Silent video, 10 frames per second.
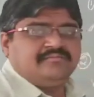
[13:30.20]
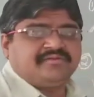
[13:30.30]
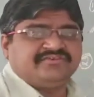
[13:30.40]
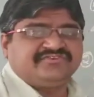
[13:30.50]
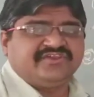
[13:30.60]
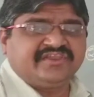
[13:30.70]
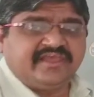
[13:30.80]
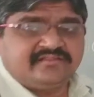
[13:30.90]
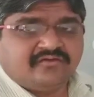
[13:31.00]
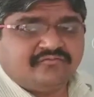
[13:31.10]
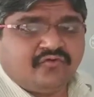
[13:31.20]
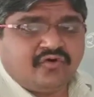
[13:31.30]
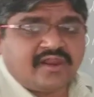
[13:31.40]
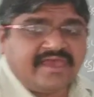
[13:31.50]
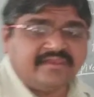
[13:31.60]
presenting, the
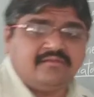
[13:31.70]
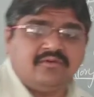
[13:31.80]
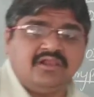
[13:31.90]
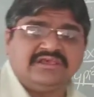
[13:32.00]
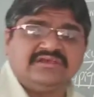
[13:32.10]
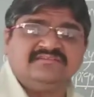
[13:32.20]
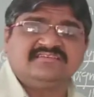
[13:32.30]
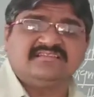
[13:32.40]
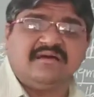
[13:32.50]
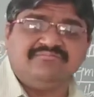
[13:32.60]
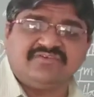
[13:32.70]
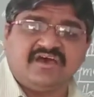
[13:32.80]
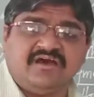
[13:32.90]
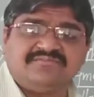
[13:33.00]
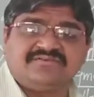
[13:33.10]
4 iron molecules it
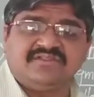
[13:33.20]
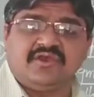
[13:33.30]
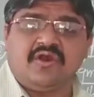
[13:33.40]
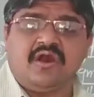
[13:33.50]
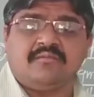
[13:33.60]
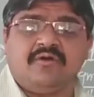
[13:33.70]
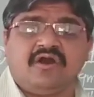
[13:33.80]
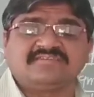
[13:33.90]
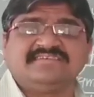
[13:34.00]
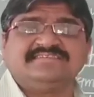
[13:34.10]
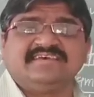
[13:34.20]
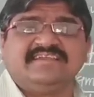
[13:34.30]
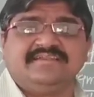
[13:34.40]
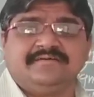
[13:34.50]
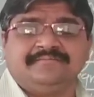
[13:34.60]
absorbs the
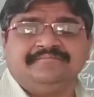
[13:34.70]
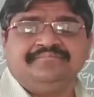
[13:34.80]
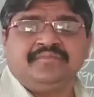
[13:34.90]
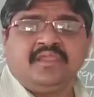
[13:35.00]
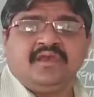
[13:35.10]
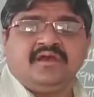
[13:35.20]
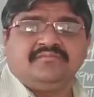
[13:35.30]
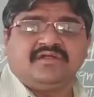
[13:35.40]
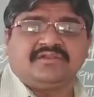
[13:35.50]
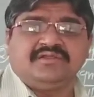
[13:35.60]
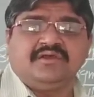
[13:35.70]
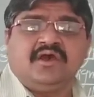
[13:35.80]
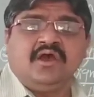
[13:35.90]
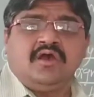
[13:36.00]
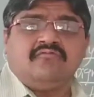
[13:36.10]
oxygen. That is
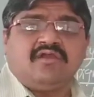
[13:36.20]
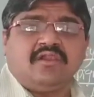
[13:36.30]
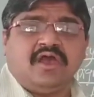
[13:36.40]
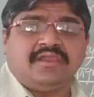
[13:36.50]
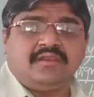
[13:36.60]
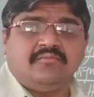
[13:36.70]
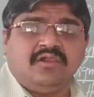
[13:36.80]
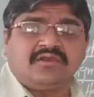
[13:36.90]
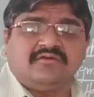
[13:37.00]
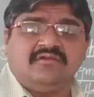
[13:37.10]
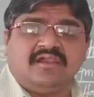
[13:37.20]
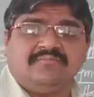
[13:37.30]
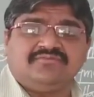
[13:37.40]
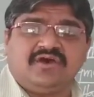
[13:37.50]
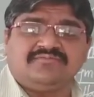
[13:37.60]
one iron molecule will
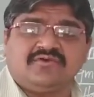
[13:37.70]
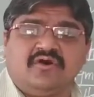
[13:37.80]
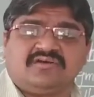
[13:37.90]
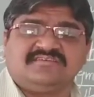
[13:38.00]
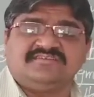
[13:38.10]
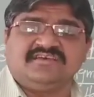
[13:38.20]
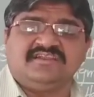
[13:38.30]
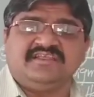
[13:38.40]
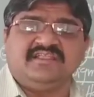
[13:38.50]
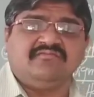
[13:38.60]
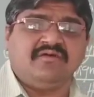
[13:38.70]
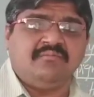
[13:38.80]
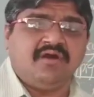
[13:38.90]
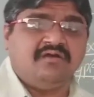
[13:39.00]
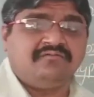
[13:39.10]
absorb oxygen in the
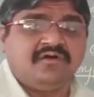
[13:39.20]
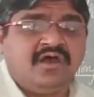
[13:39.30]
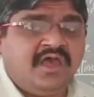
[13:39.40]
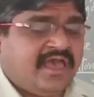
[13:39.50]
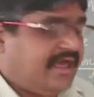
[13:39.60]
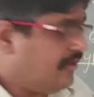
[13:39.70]
form of an